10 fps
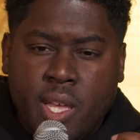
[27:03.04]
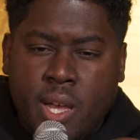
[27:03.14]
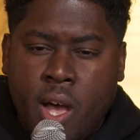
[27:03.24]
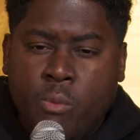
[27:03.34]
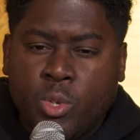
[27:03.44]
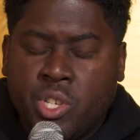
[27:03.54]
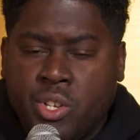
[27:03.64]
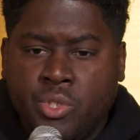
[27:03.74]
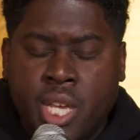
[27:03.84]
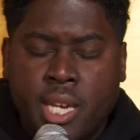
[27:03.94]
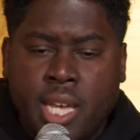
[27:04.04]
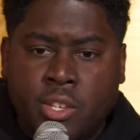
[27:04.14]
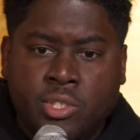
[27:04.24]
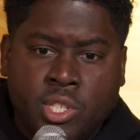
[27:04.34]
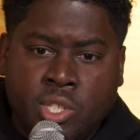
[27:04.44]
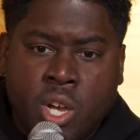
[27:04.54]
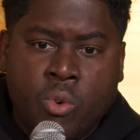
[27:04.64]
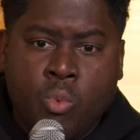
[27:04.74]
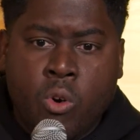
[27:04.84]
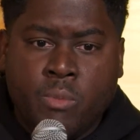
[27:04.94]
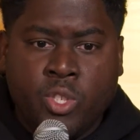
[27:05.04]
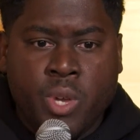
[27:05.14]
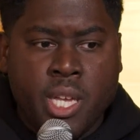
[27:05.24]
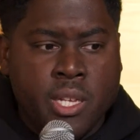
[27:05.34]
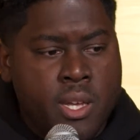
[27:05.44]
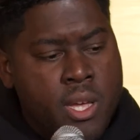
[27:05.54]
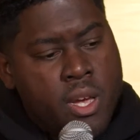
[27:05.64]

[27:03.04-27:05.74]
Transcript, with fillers: I almost hear you saying like there's this tug of war between